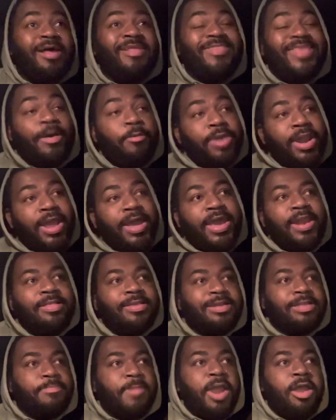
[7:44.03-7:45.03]
Then when they get
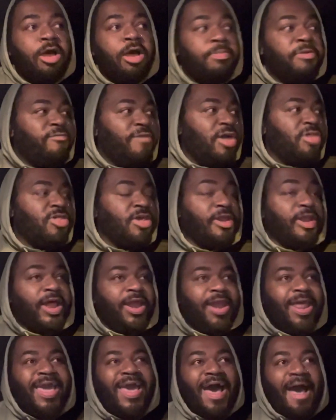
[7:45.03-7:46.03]
into this medical profession
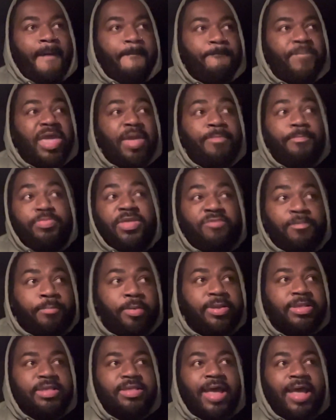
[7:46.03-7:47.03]
and they got different
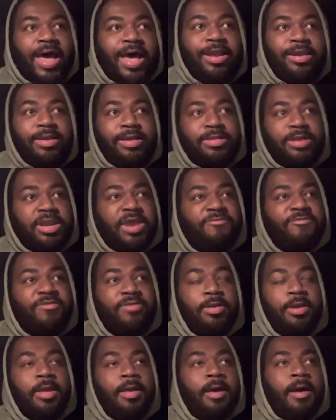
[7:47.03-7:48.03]
personalities and
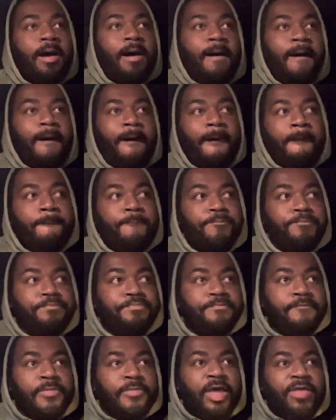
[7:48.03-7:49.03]
different
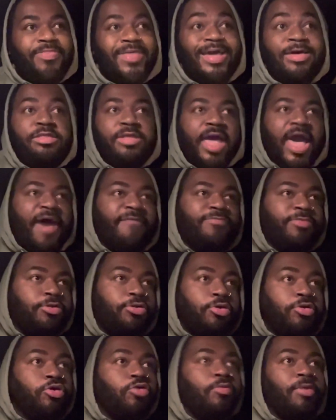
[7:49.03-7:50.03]
um, things they have to
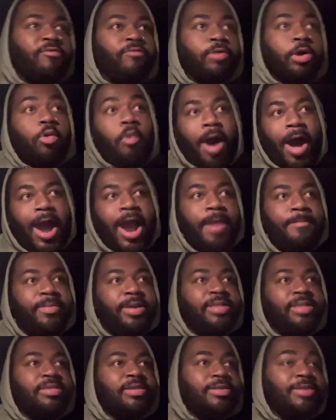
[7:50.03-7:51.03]
do and
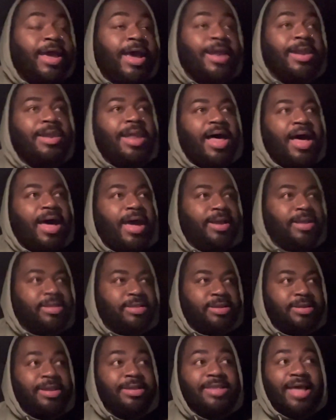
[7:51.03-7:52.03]
requirements and
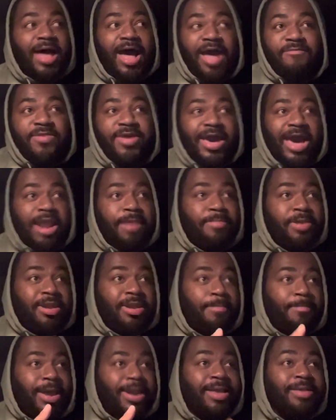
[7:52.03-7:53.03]
deadlines and this IV got to be
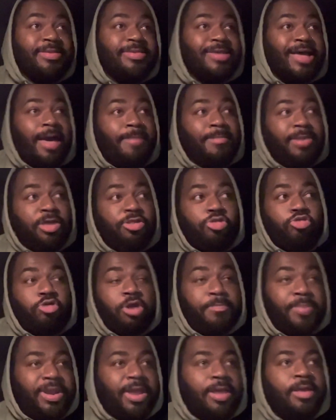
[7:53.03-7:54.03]
done by this time and this
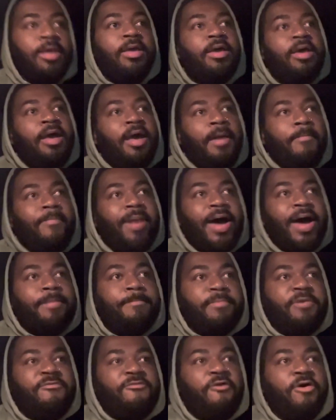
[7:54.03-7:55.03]
drip and that, by
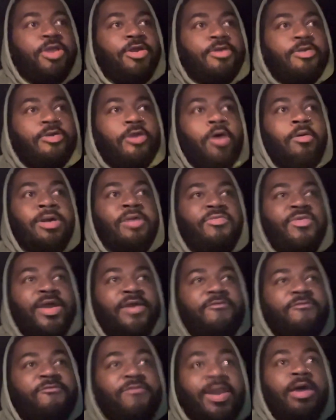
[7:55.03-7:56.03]
before you know it,
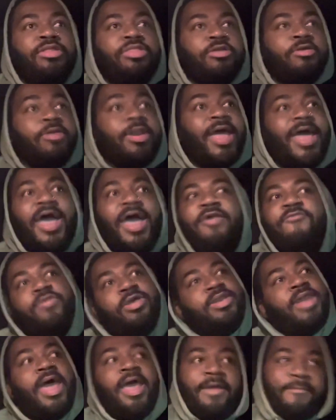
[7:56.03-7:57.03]
they're flustered
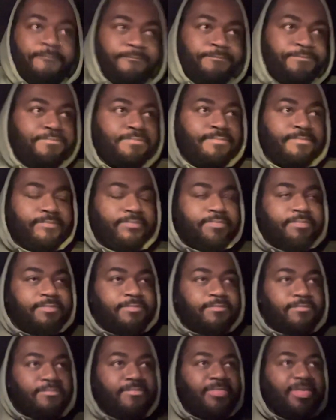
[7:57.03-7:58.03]
every day
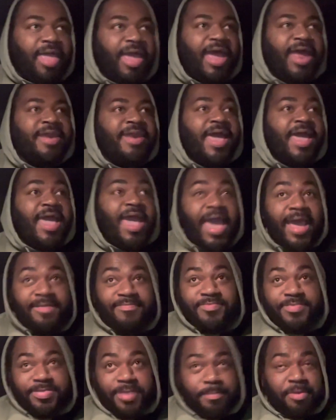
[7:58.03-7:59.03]
and they hate
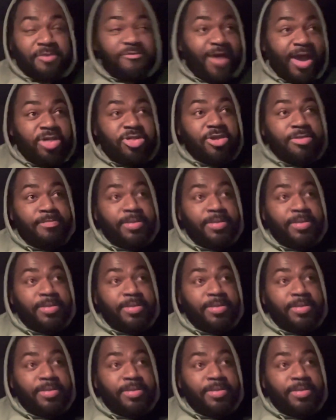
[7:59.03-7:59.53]
the profession